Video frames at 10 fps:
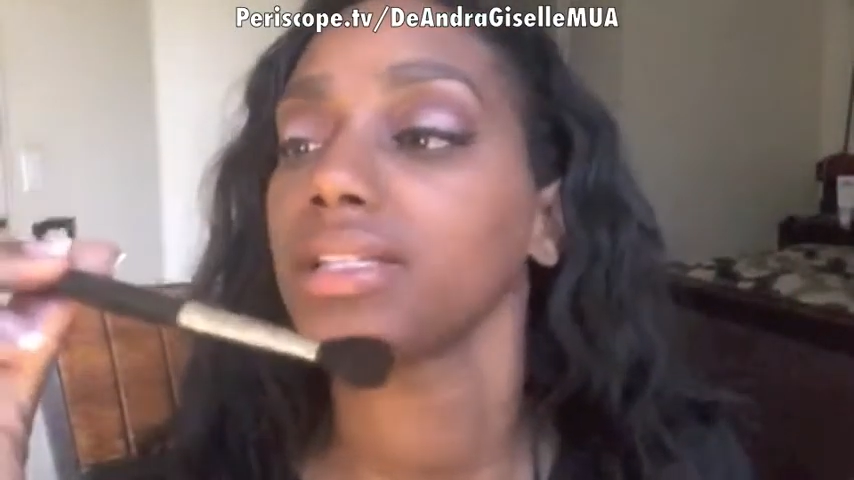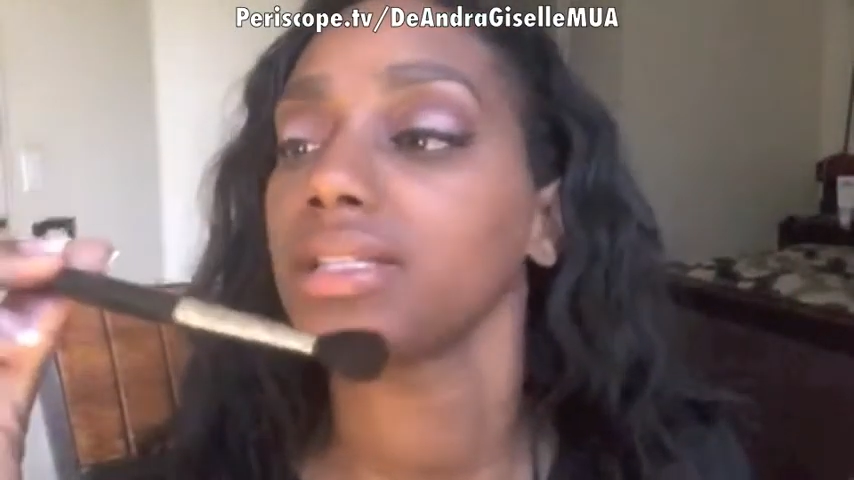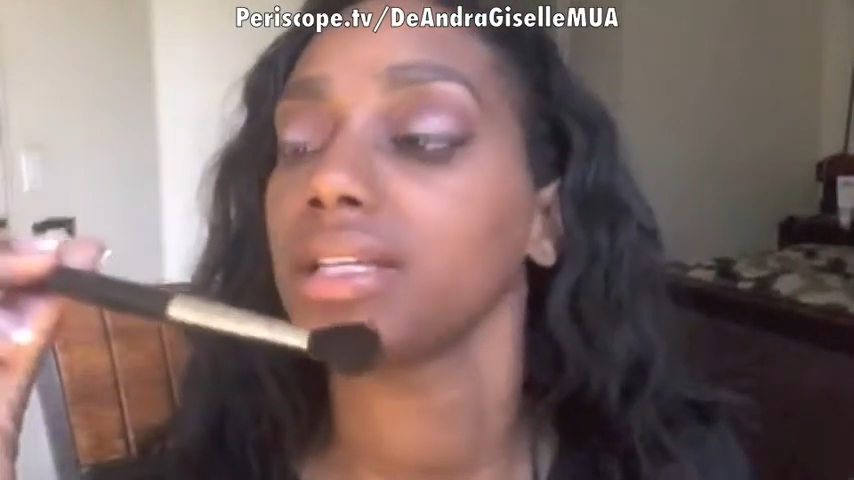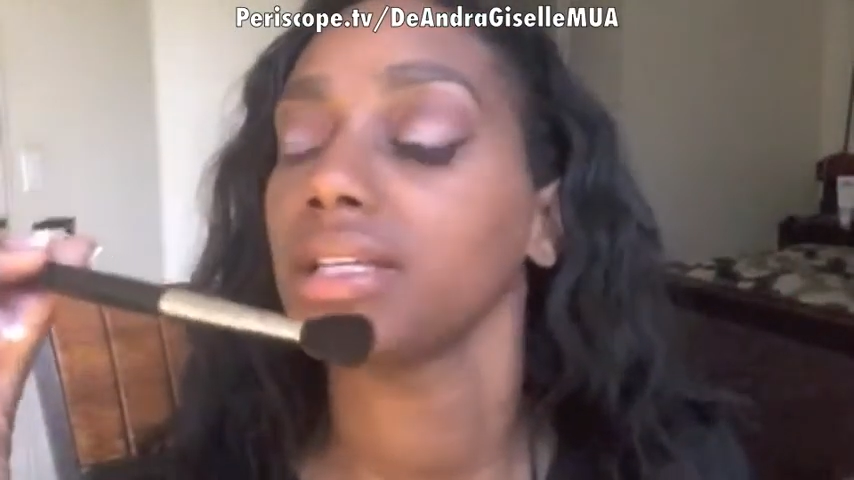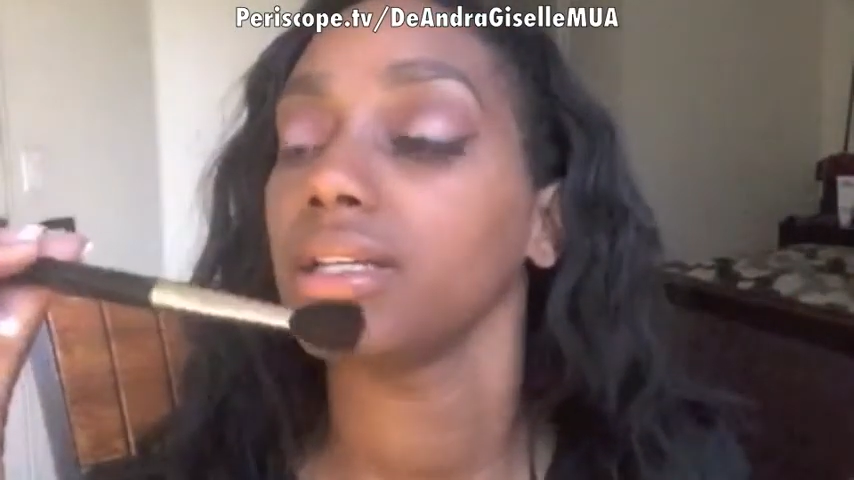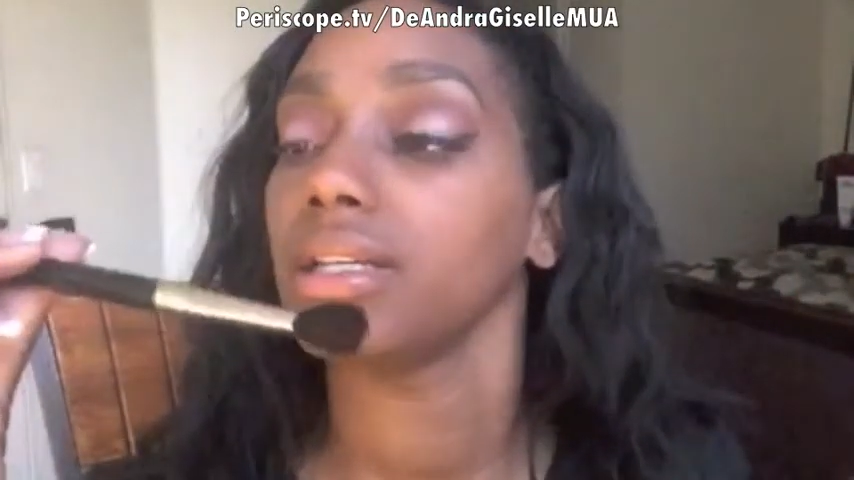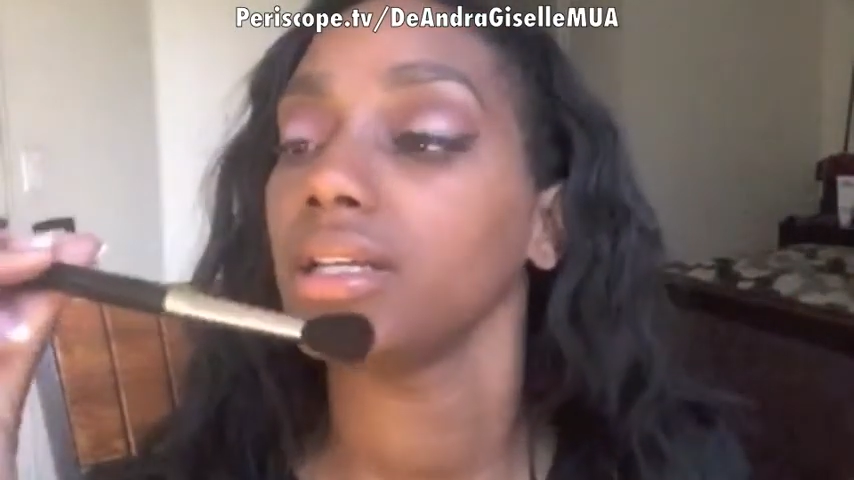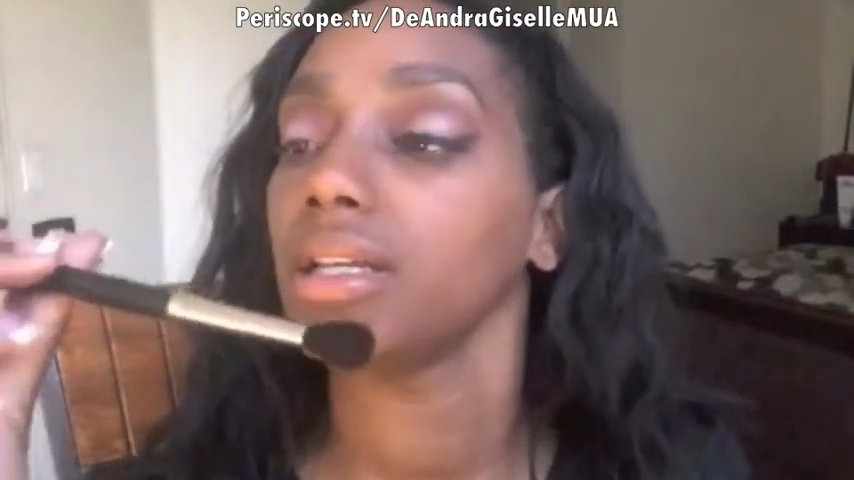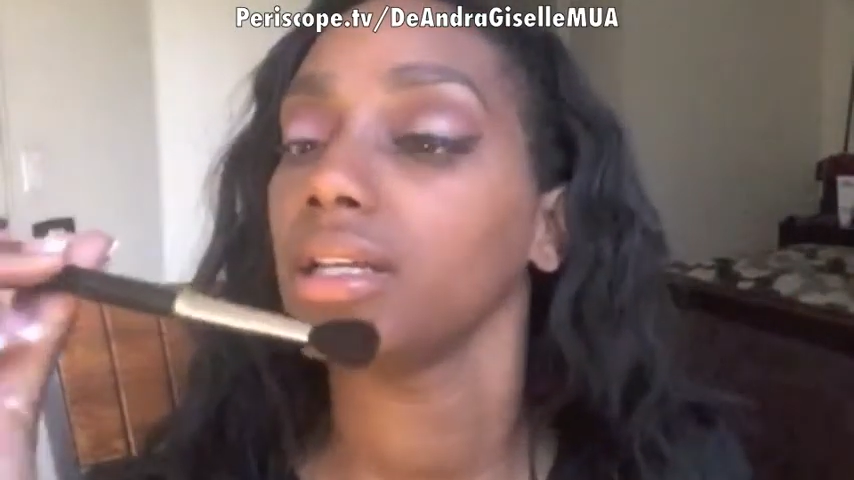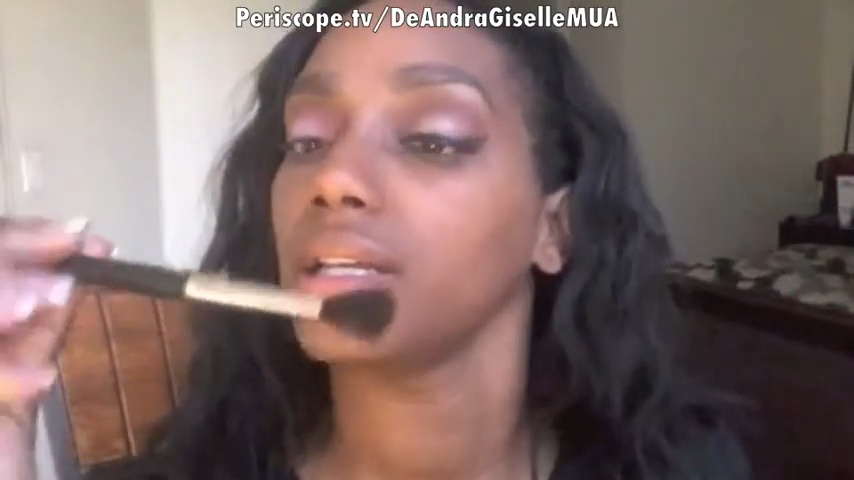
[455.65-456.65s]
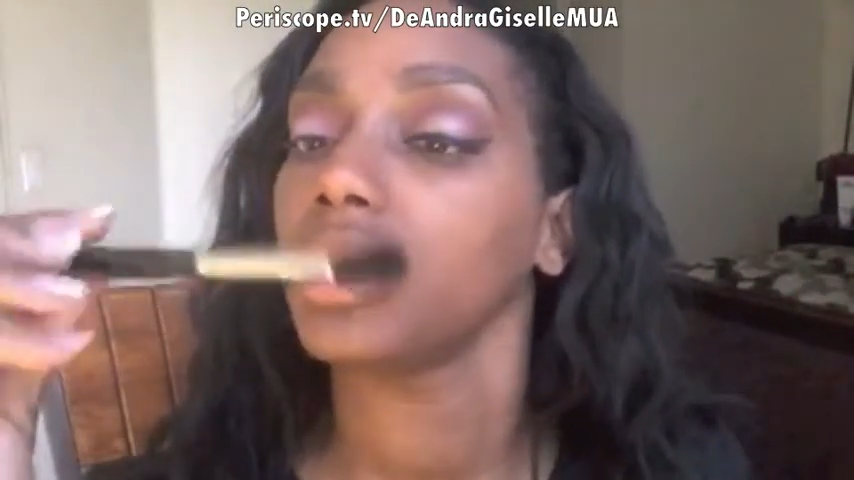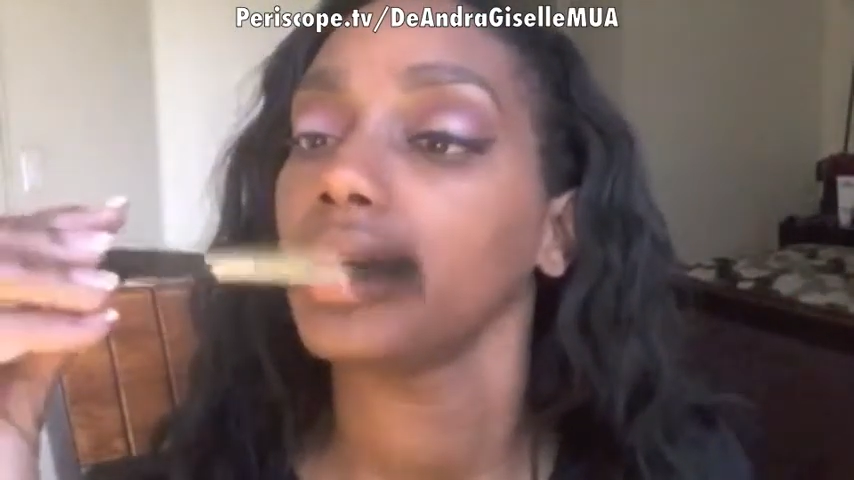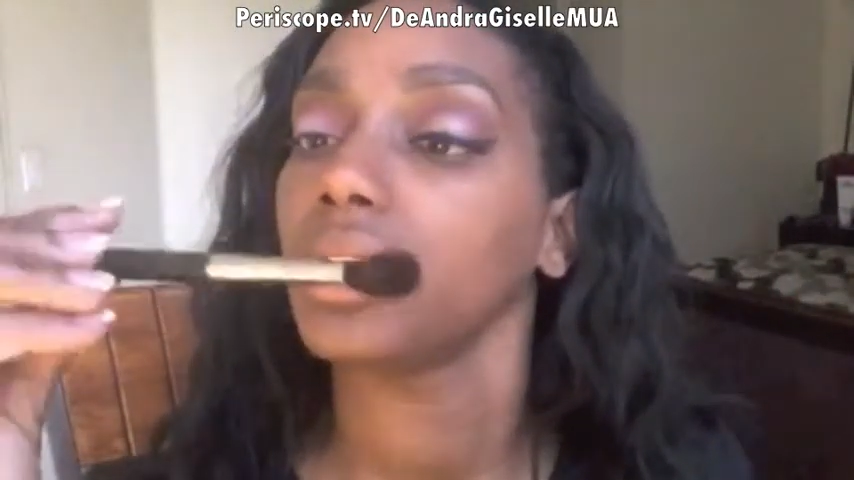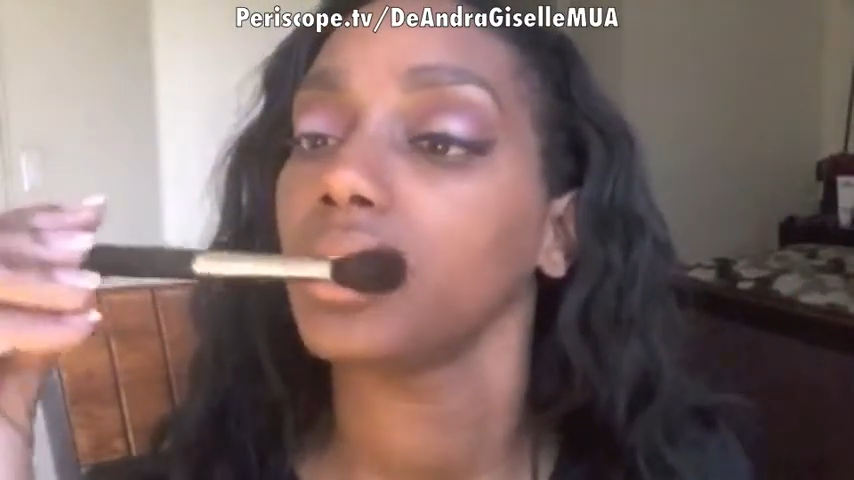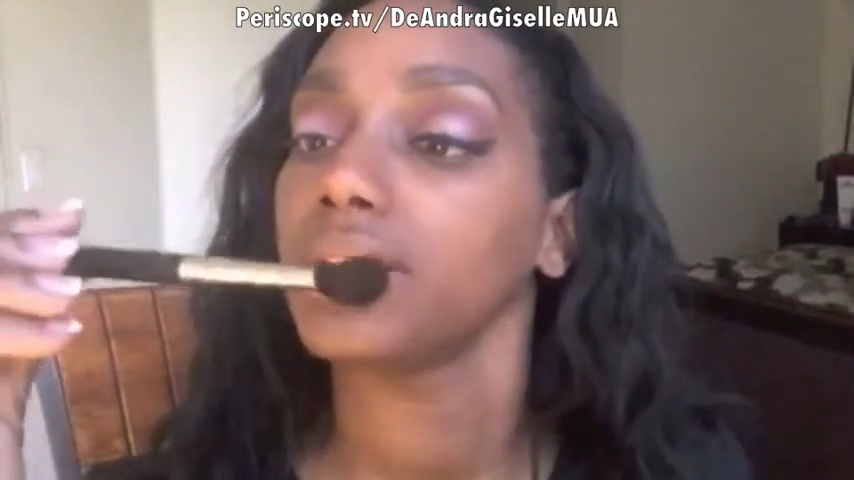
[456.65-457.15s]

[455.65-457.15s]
It's in,